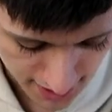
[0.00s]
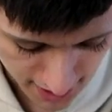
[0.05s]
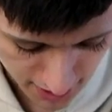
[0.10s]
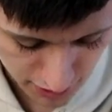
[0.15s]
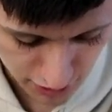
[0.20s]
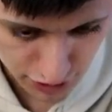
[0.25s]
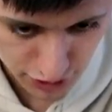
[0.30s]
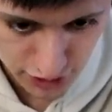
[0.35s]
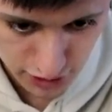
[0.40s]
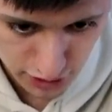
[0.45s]

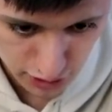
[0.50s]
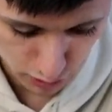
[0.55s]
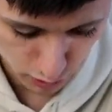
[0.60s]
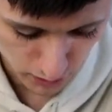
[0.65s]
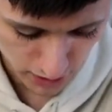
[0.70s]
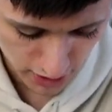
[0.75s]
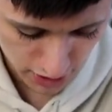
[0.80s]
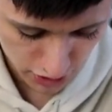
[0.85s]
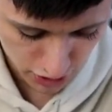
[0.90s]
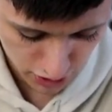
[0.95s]
Energy
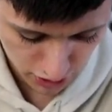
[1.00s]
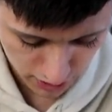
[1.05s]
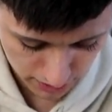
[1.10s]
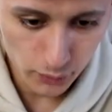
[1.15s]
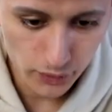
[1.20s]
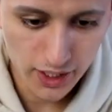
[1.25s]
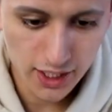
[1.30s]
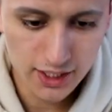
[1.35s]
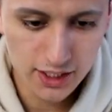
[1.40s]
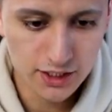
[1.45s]
Switch.
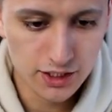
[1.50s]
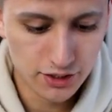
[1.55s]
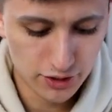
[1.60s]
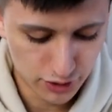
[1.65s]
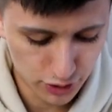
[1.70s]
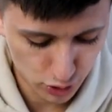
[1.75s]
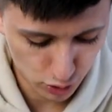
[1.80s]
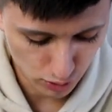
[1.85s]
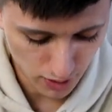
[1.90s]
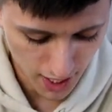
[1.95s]
We got another
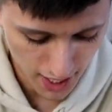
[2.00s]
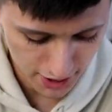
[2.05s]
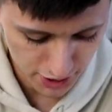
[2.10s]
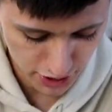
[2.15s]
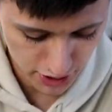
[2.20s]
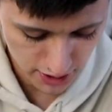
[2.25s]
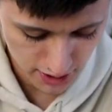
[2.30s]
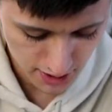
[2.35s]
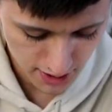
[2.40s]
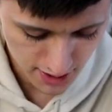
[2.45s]

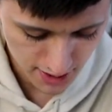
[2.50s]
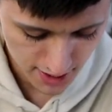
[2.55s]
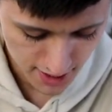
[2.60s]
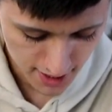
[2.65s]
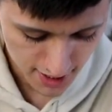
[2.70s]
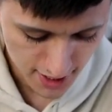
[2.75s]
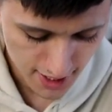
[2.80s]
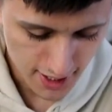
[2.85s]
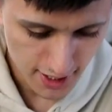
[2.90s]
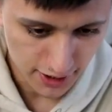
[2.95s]
Jirachi,
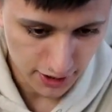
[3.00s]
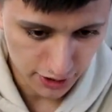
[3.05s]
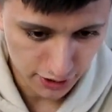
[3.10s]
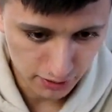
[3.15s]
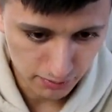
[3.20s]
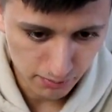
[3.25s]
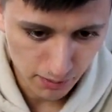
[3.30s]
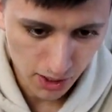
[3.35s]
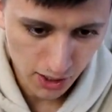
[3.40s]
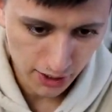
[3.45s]

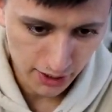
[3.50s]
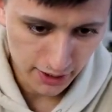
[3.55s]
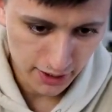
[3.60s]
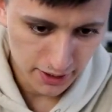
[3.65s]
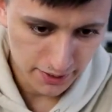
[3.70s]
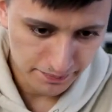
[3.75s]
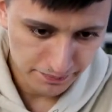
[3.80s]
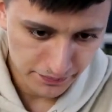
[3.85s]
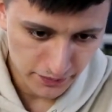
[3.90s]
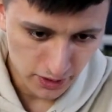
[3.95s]
another
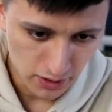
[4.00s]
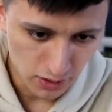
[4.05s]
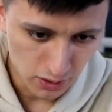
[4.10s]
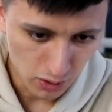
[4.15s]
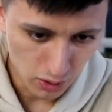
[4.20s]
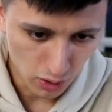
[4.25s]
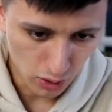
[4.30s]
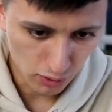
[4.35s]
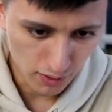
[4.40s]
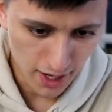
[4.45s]
Marnie,
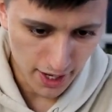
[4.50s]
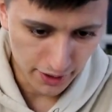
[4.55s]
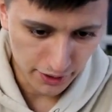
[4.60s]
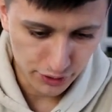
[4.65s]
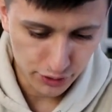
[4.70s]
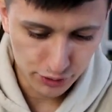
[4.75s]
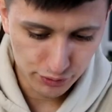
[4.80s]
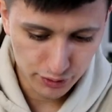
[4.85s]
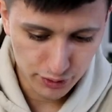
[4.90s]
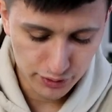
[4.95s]

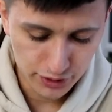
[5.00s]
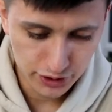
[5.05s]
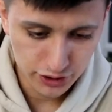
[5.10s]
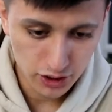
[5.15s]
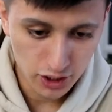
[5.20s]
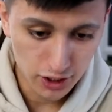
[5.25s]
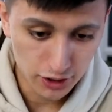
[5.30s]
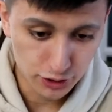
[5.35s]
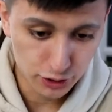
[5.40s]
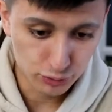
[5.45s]
Oranguru. This
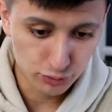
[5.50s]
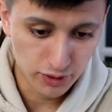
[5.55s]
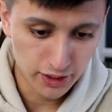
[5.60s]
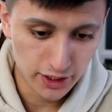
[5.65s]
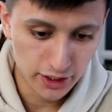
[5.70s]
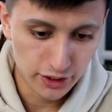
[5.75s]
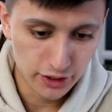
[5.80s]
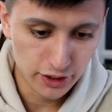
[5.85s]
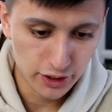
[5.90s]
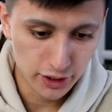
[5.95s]
card's
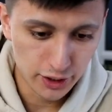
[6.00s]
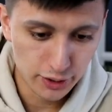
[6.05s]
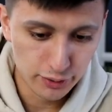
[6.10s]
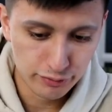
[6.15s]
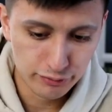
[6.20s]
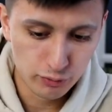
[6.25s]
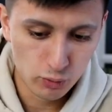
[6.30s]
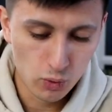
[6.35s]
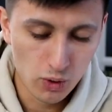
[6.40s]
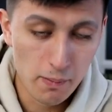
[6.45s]
really good
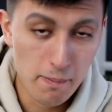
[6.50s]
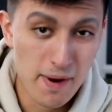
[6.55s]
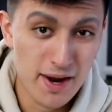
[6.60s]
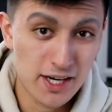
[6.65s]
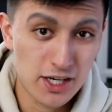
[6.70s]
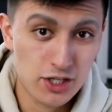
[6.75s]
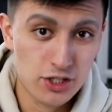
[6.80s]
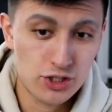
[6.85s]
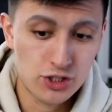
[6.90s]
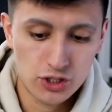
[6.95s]
for
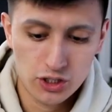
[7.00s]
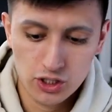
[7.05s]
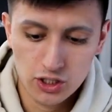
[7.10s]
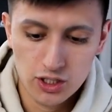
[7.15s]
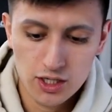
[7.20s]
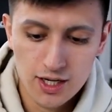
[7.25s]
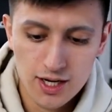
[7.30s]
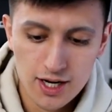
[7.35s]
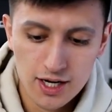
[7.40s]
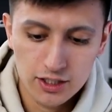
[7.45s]
making
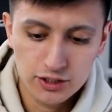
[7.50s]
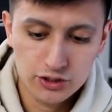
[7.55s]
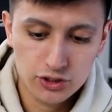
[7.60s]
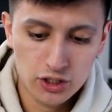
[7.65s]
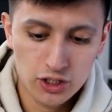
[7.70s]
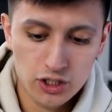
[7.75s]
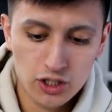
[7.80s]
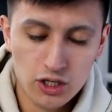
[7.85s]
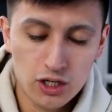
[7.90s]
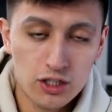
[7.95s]
sure
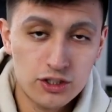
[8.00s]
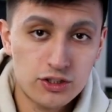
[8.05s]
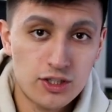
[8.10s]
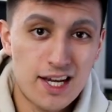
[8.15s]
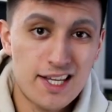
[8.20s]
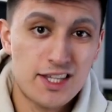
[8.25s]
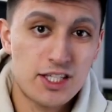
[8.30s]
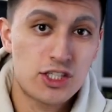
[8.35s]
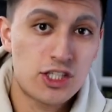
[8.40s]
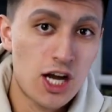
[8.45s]
certain cards are
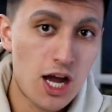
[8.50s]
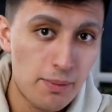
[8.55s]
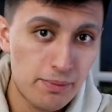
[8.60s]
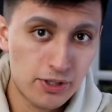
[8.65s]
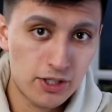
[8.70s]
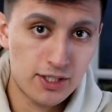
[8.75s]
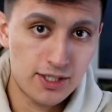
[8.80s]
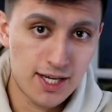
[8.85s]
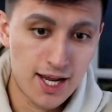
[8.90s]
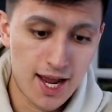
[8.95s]
at the top
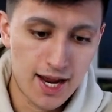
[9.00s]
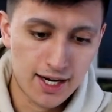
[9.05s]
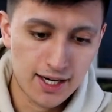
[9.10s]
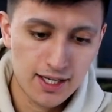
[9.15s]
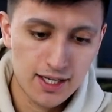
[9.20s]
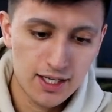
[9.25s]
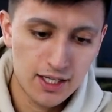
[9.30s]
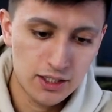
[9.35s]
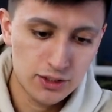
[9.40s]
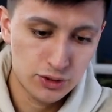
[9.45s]
of your deck.
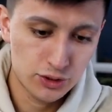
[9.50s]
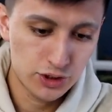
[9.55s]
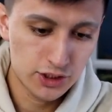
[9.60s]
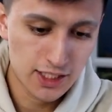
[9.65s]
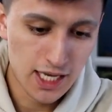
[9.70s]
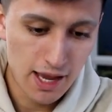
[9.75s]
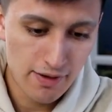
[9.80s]
So just